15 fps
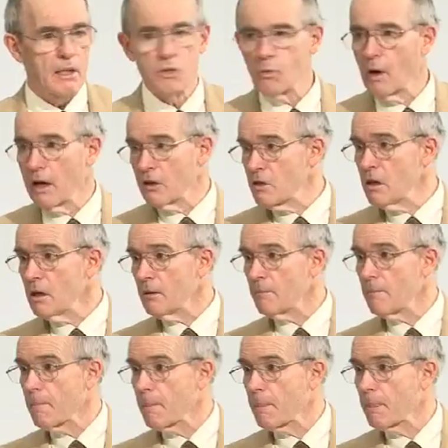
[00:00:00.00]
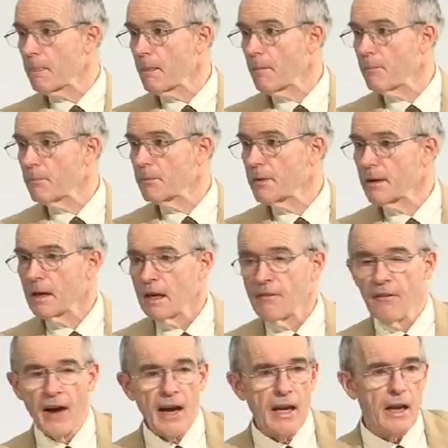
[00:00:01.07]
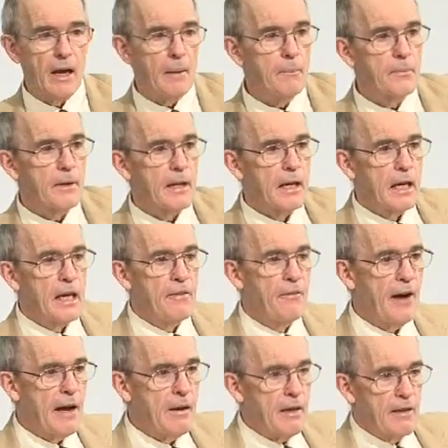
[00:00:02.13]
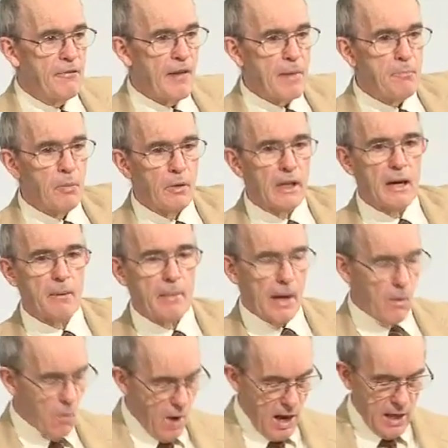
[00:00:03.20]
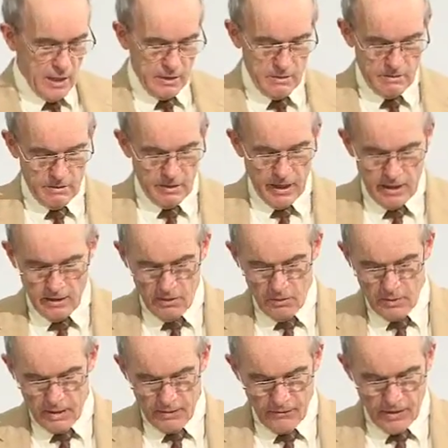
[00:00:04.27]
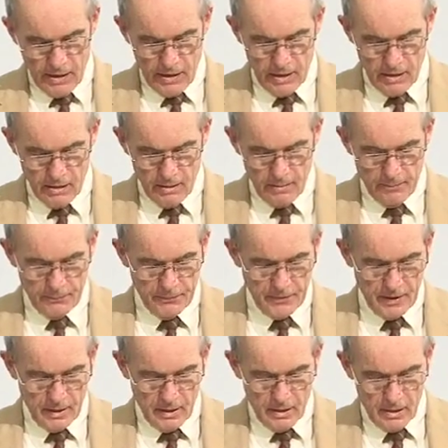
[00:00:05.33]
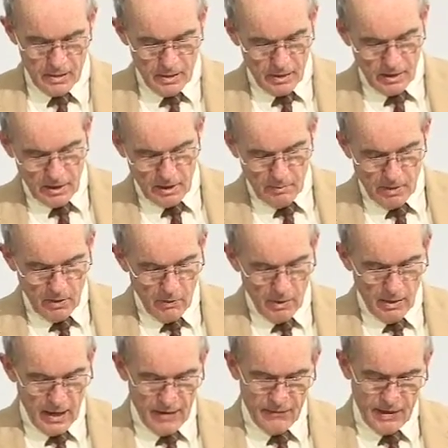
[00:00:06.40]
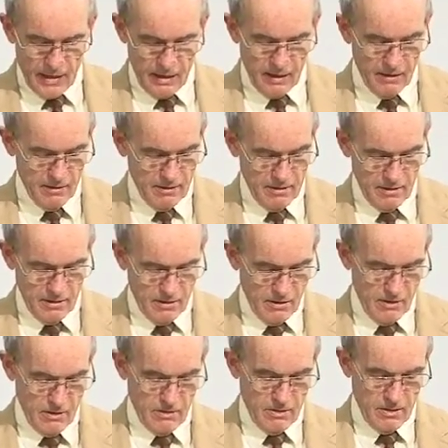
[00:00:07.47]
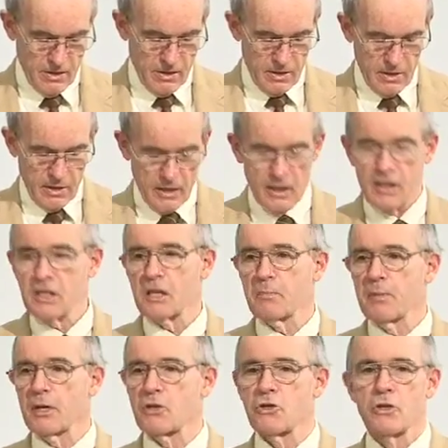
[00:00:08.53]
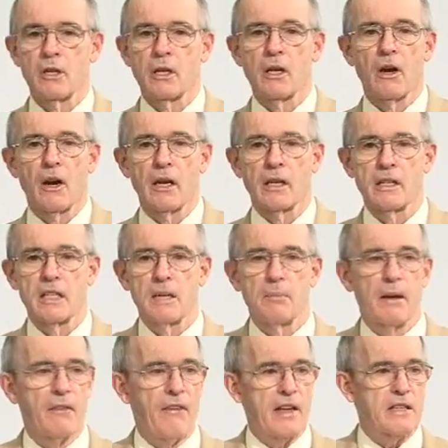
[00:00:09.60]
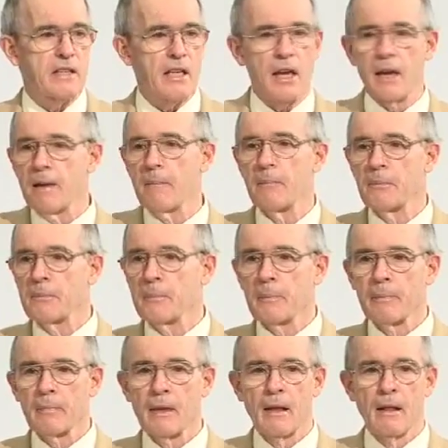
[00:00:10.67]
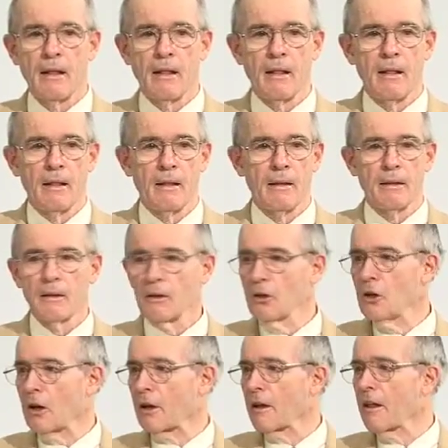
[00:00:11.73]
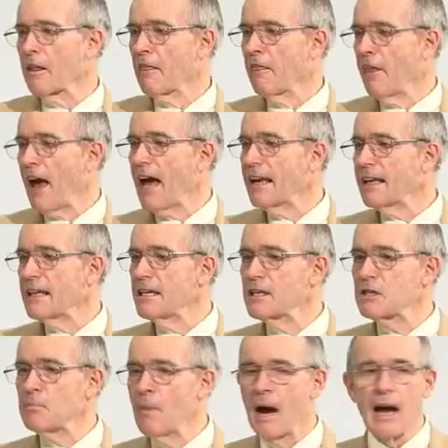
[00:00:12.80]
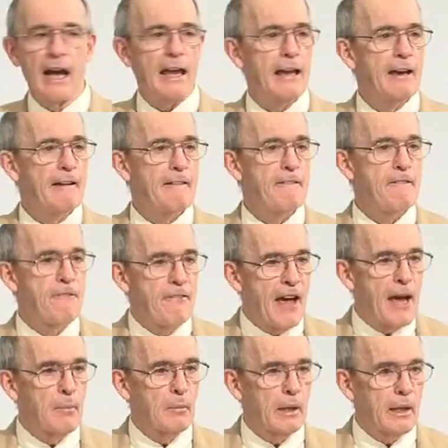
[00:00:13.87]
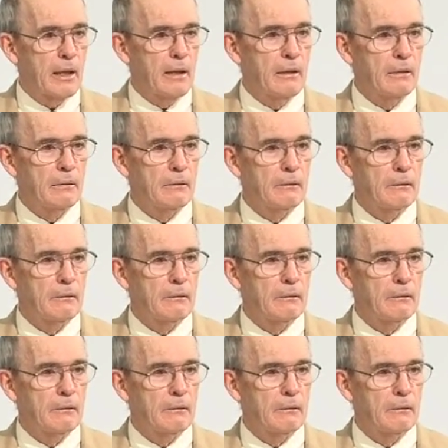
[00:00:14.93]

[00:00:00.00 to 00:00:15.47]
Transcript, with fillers: That's what, isn't it? If I, uh, if, I, if I pull out my wallet, I don't know what I've got here uh, in my wallet. I've got a, oh, this is a picture you can hardly see. But if I say, look, that is my family.